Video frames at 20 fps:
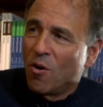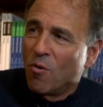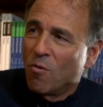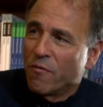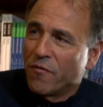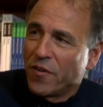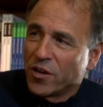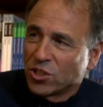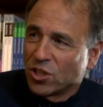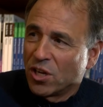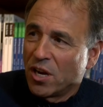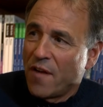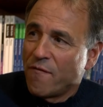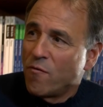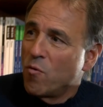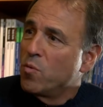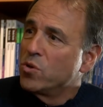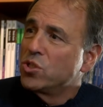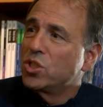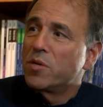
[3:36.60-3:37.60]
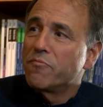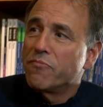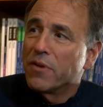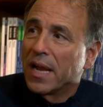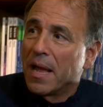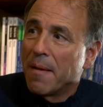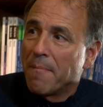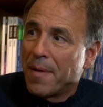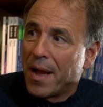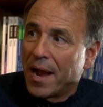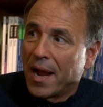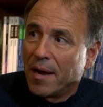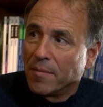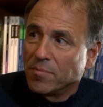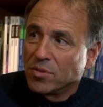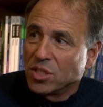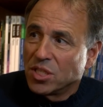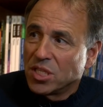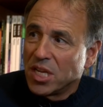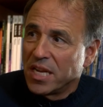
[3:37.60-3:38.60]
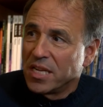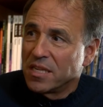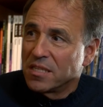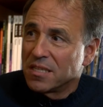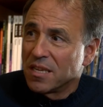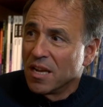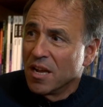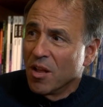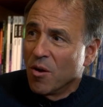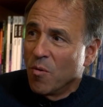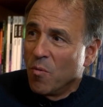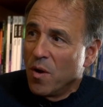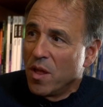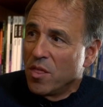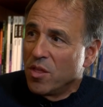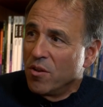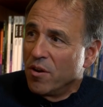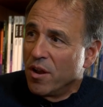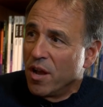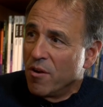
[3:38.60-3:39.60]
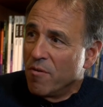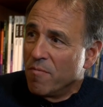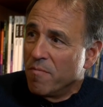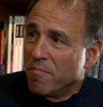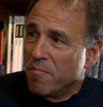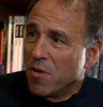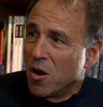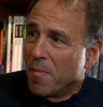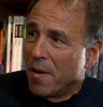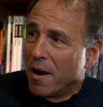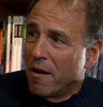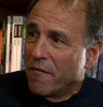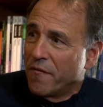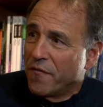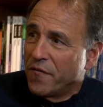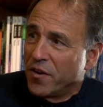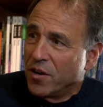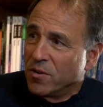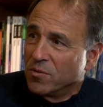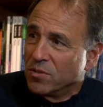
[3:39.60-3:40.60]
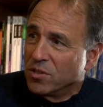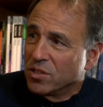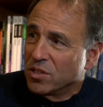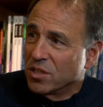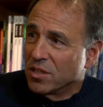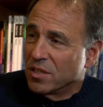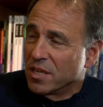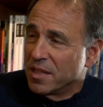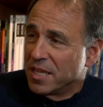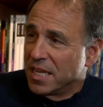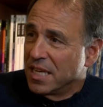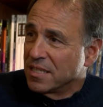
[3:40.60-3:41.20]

old-fashioned life, or would she bring it bang up to dates with, you know, mobile phones and the